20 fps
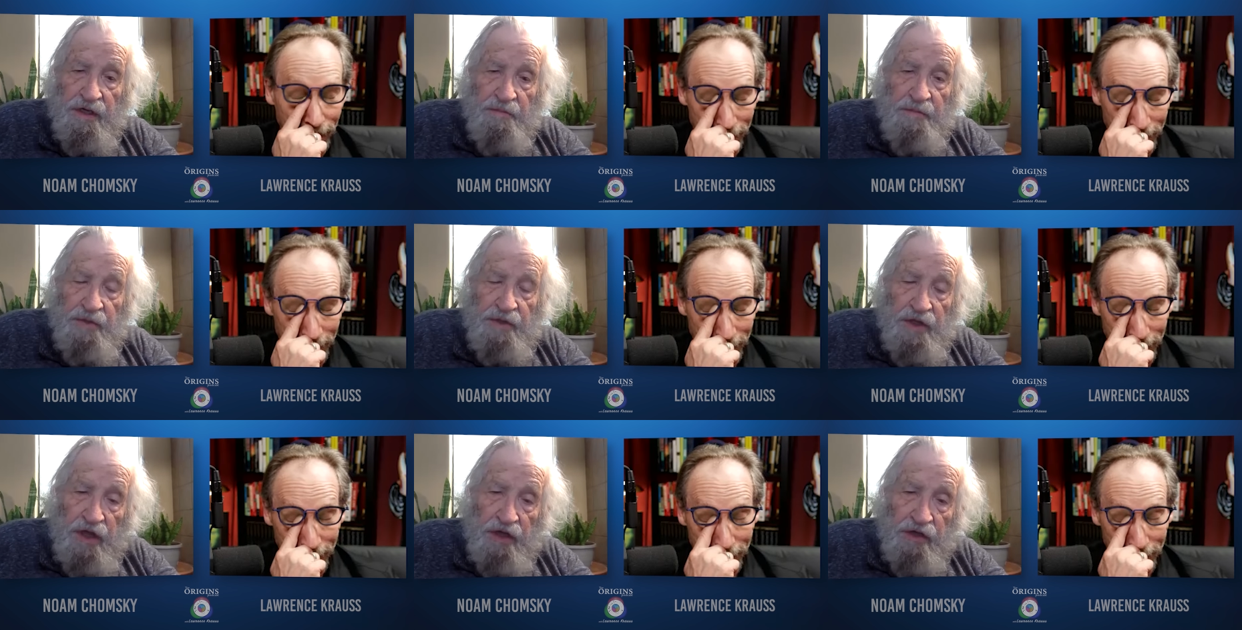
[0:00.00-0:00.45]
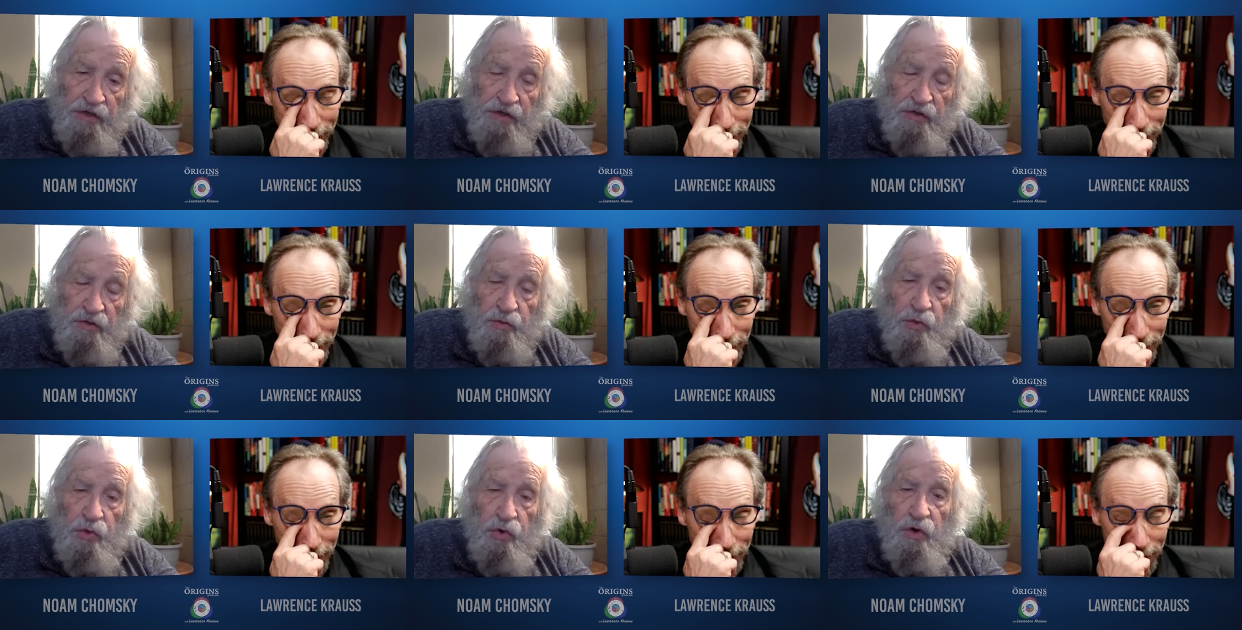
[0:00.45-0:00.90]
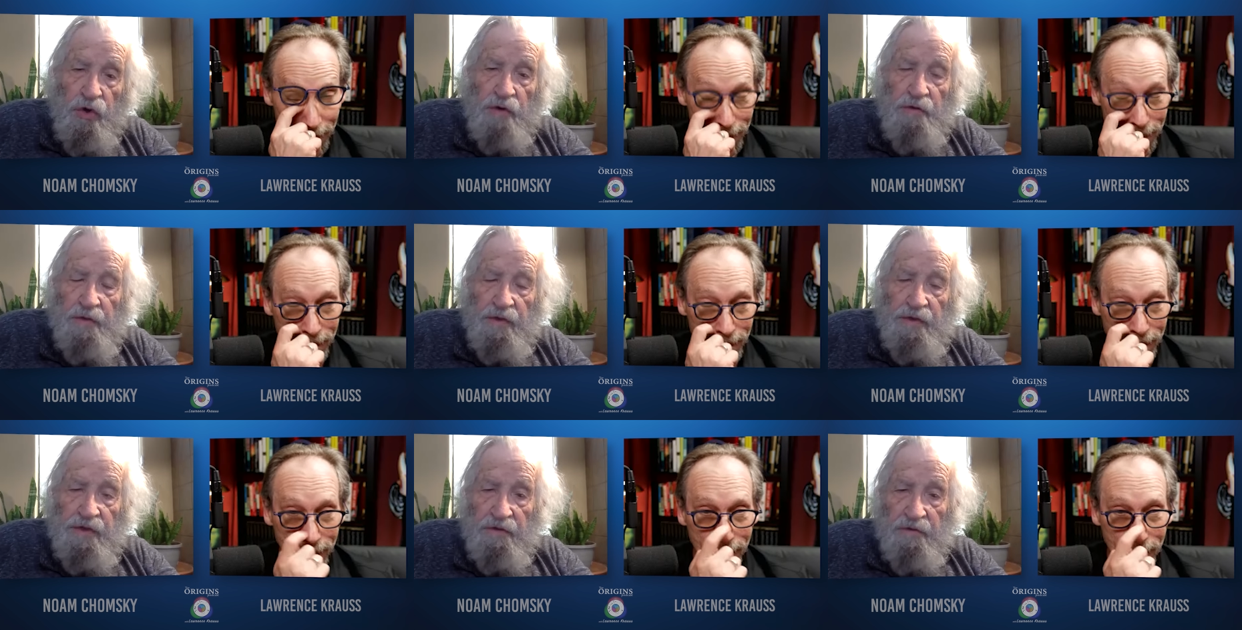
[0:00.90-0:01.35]
Speaker 1: potential
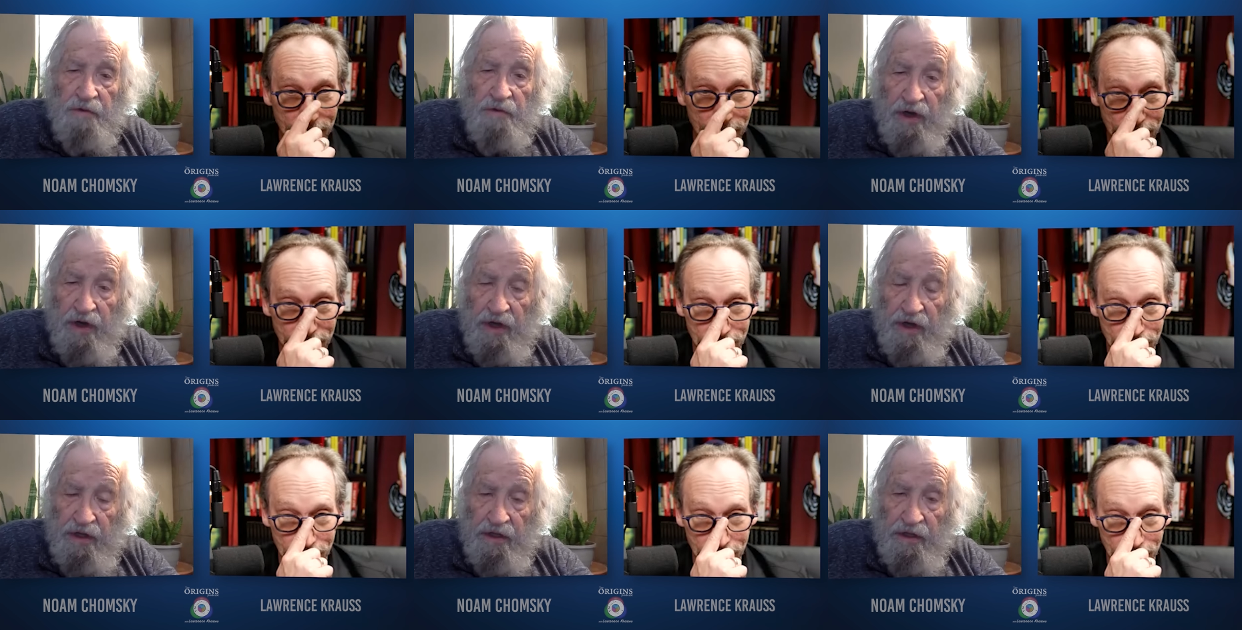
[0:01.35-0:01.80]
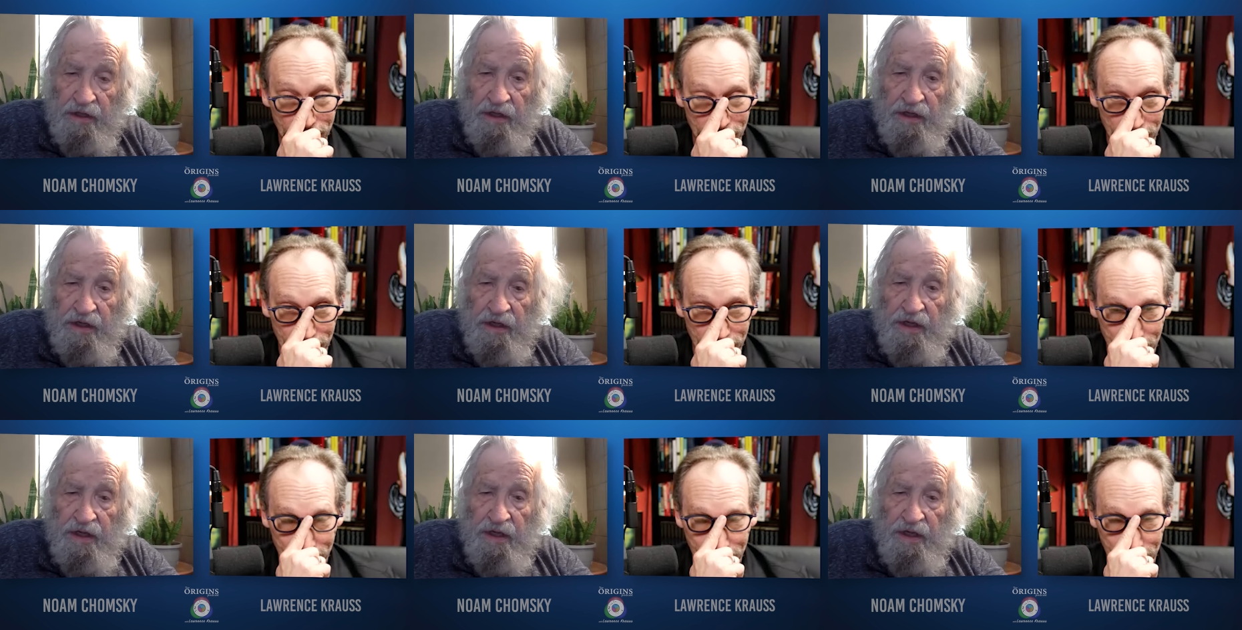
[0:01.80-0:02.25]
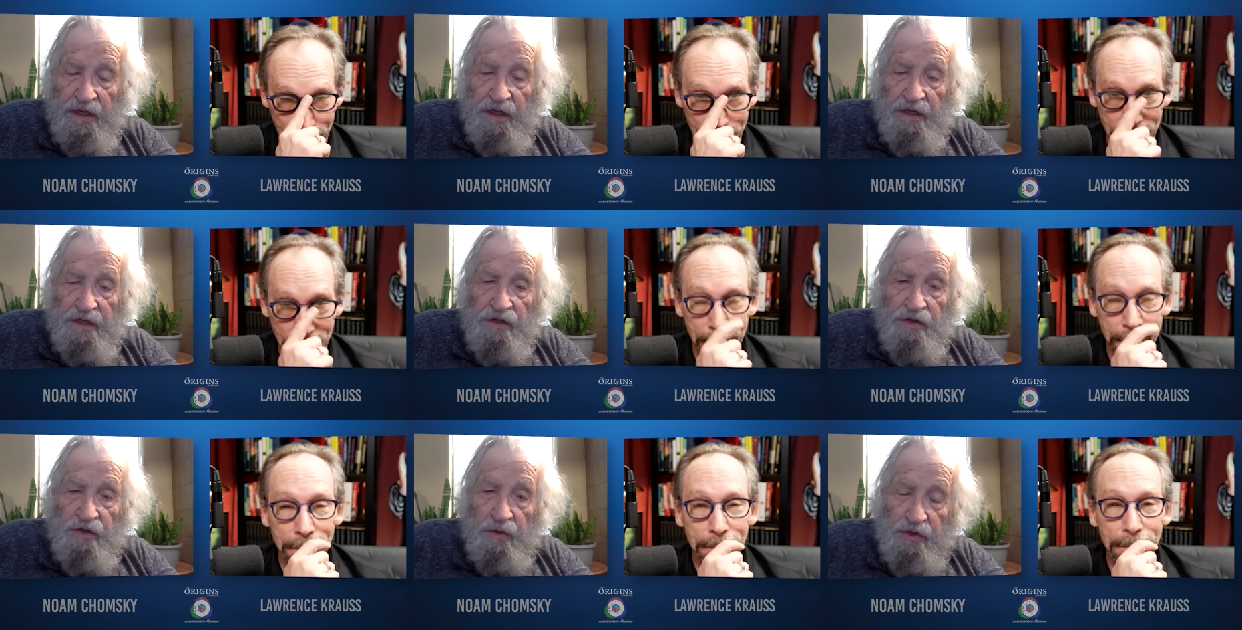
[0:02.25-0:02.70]
war with Iran
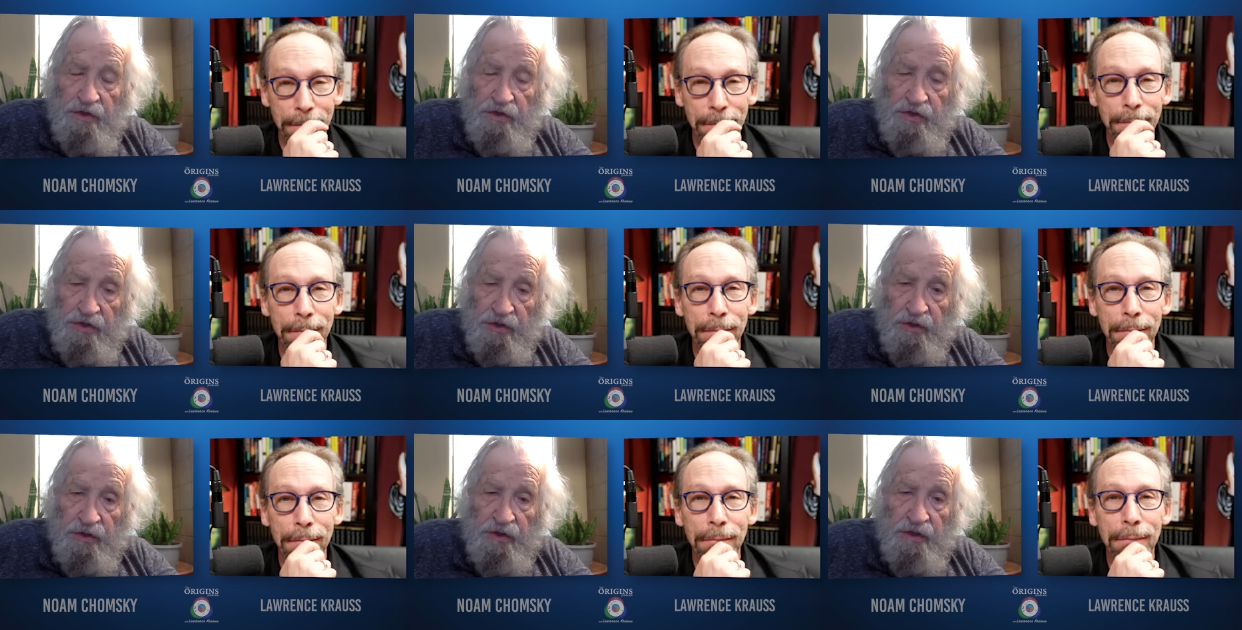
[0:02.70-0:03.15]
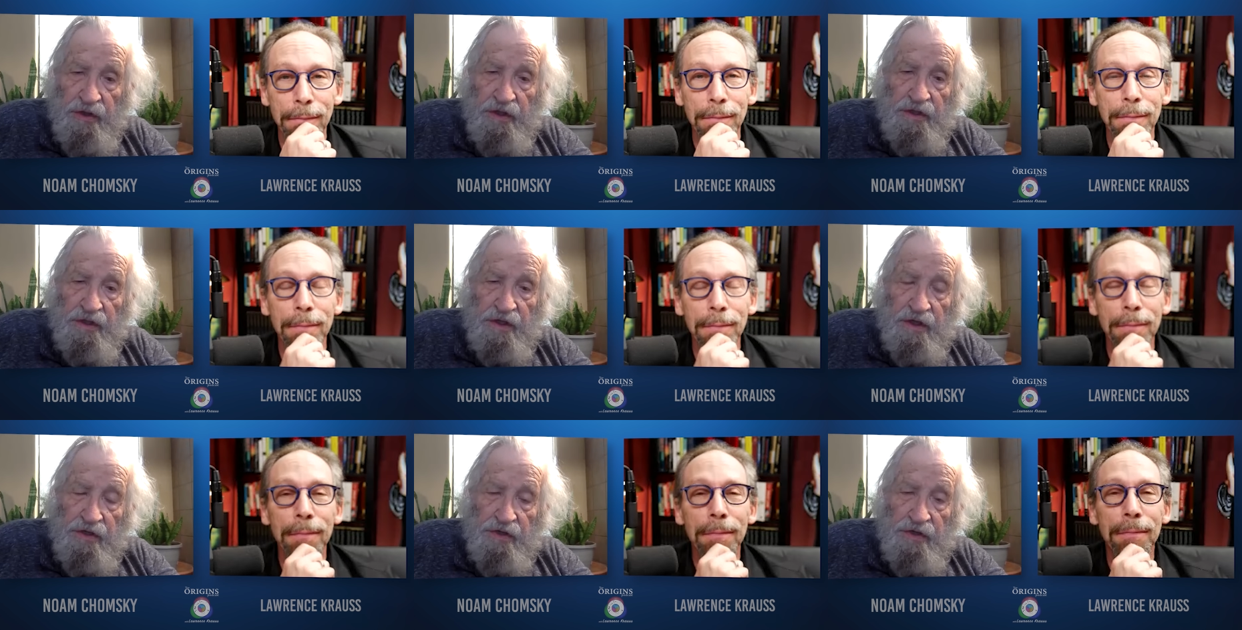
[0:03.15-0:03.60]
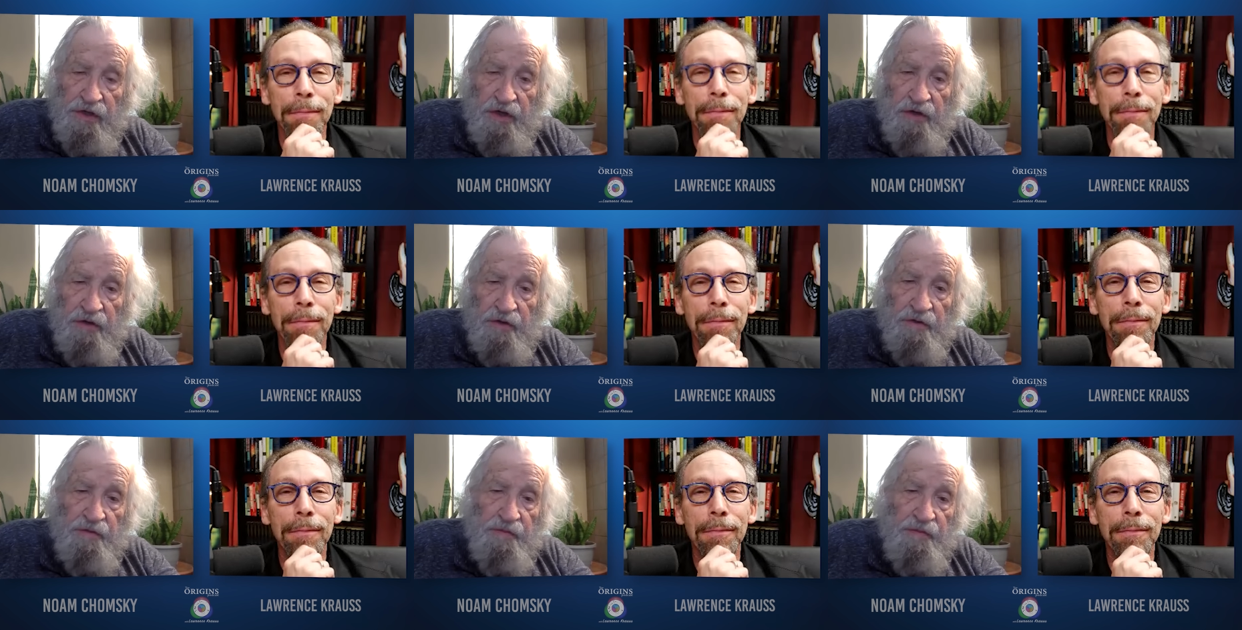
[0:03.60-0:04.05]
to ensure that there's
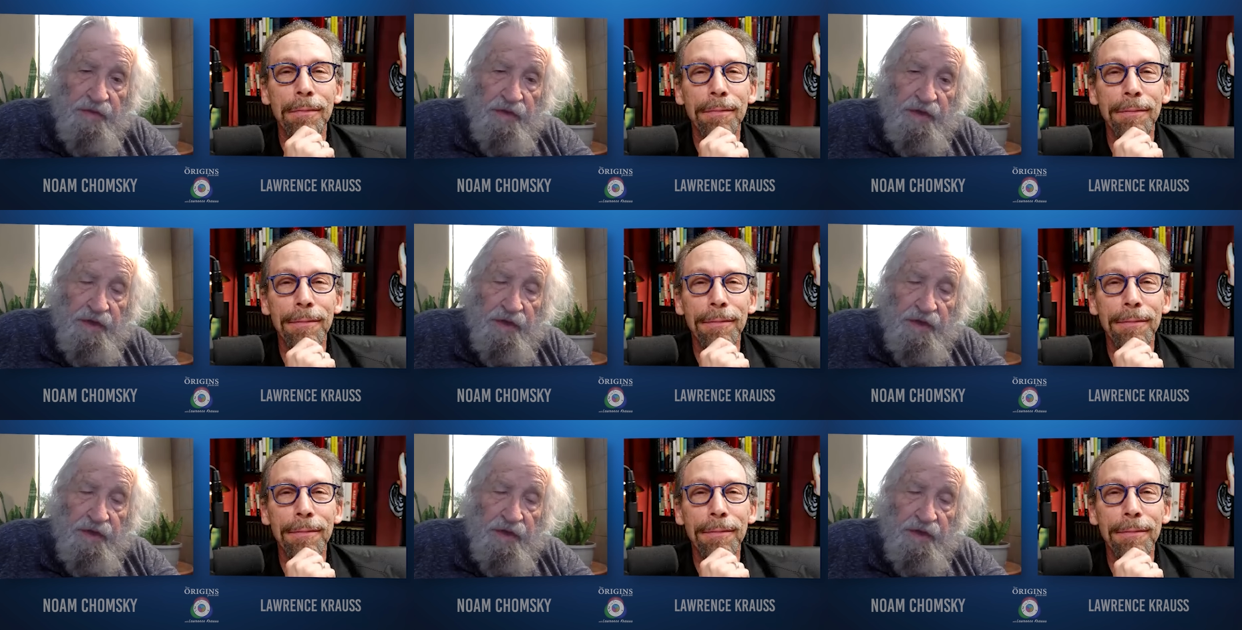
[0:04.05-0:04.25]
no